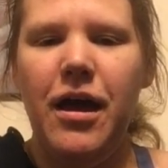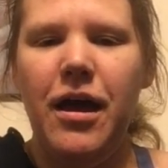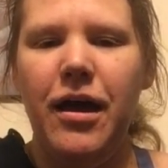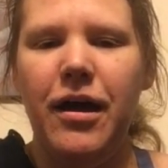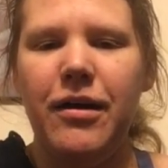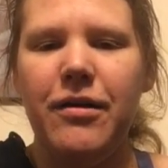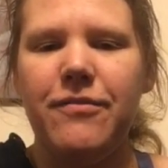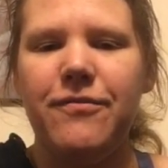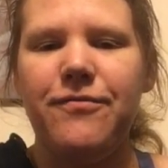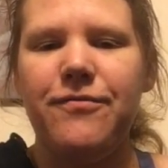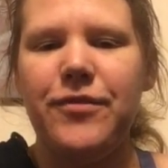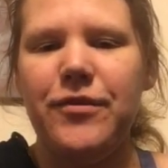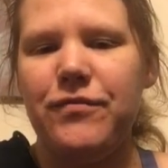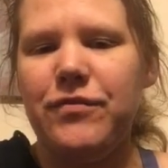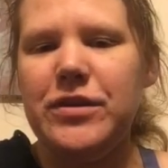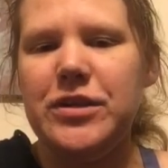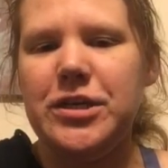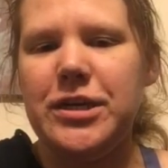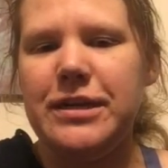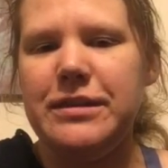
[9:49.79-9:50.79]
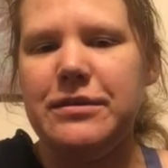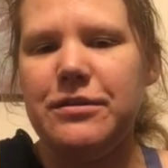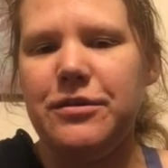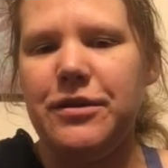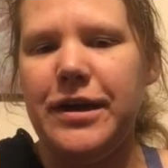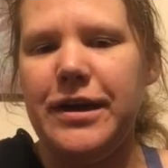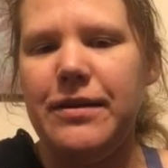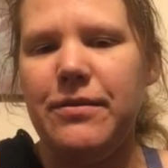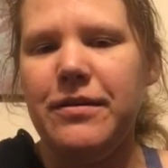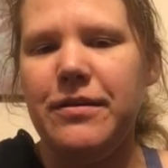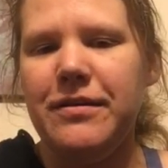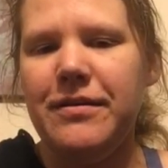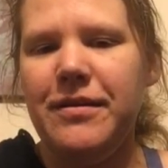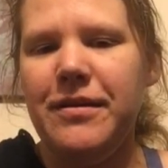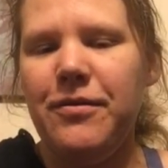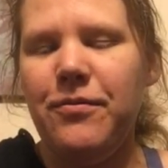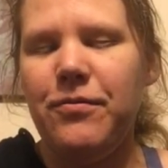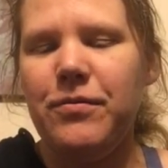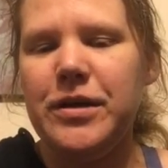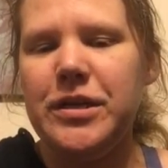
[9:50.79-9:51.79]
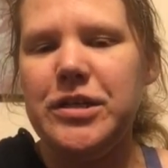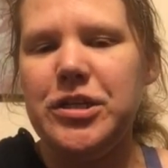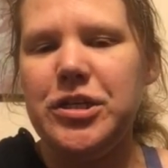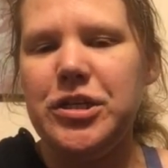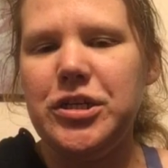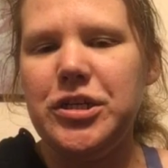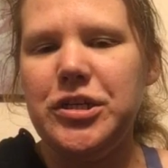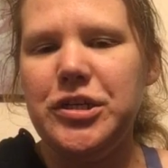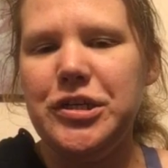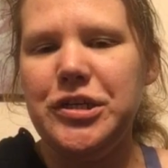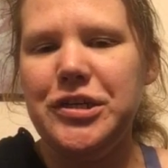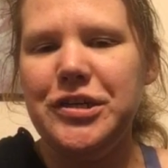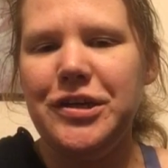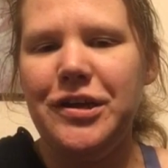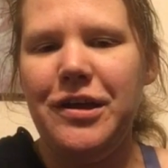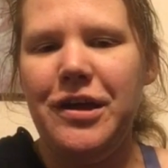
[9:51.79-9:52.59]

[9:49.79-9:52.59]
of 50 Shades of Grey, which